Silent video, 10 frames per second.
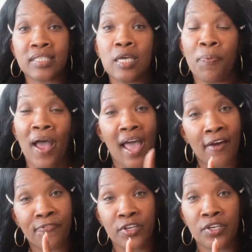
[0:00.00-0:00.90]
tip I
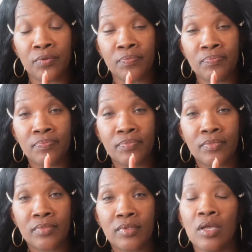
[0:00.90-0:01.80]
have for you
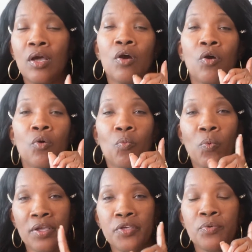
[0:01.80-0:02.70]

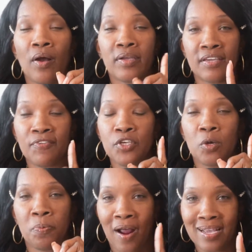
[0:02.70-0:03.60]
when you are giving your
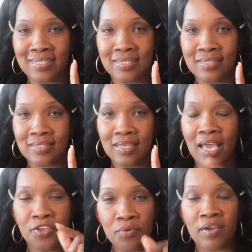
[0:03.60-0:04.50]
prices
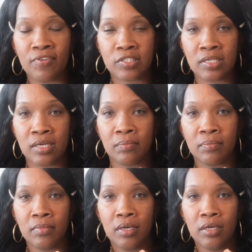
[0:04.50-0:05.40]
and you give it to them,
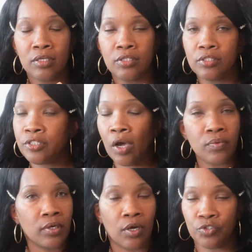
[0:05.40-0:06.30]
don't
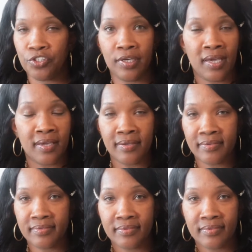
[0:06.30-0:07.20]
negotiate.
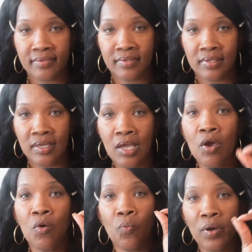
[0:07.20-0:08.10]

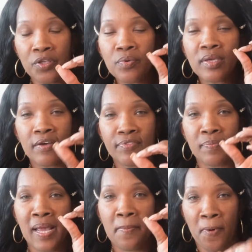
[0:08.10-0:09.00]
When you give them
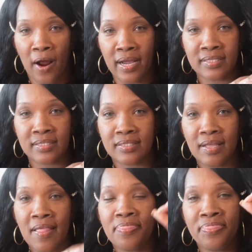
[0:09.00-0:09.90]
that price,
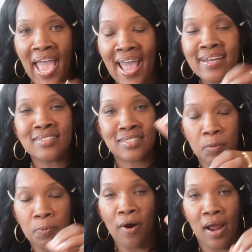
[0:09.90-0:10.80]
that is the
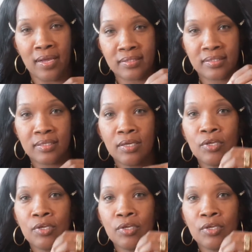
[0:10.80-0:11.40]
price.